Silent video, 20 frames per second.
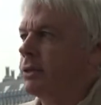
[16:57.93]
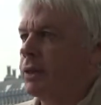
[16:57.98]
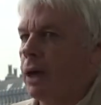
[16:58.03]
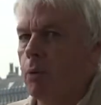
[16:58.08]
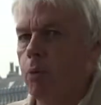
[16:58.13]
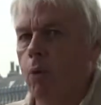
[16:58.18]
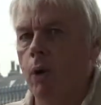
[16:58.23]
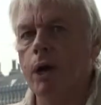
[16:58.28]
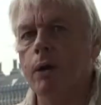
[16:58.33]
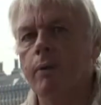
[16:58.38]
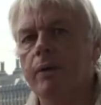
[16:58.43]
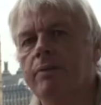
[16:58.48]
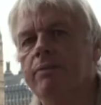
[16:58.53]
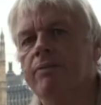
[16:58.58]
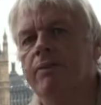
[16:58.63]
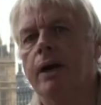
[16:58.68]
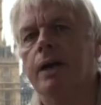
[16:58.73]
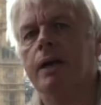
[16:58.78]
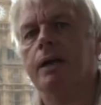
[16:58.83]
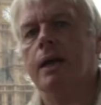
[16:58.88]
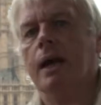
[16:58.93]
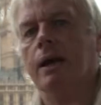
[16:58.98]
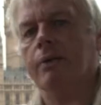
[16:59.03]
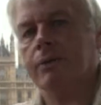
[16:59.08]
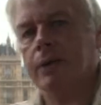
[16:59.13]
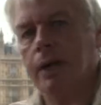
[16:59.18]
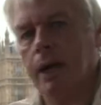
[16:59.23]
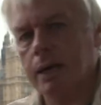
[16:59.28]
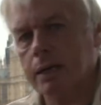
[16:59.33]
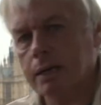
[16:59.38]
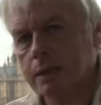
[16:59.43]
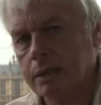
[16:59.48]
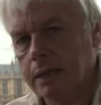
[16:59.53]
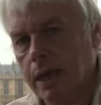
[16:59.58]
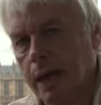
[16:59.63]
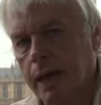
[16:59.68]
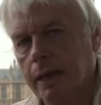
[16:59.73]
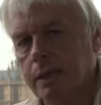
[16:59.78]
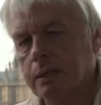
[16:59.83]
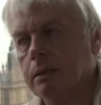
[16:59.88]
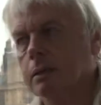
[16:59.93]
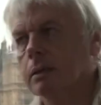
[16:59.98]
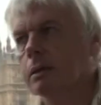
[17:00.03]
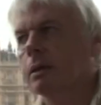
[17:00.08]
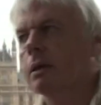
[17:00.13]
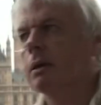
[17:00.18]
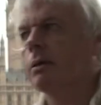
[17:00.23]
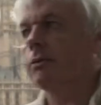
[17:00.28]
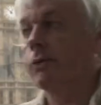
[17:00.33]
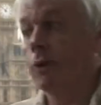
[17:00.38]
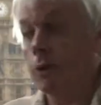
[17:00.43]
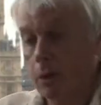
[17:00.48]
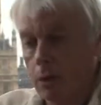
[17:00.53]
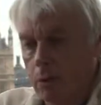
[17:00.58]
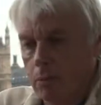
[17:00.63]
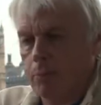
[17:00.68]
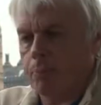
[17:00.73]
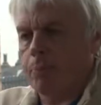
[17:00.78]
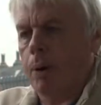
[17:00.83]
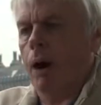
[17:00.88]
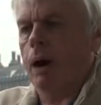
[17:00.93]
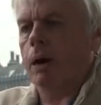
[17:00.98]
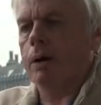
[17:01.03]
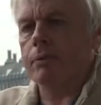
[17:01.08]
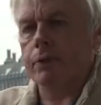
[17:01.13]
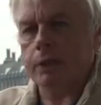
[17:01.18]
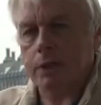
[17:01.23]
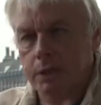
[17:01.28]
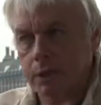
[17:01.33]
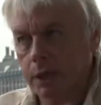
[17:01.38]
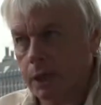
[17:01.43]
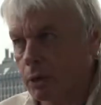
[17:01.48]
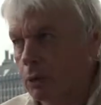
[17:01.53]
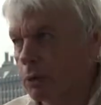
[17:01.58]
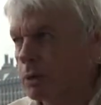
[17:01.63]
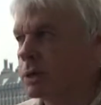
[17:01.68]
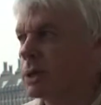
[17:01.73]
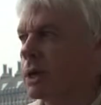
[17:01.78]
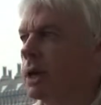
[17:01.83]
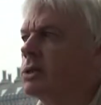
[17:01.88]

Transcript: they want to invade Afghanistan for part of this sequence,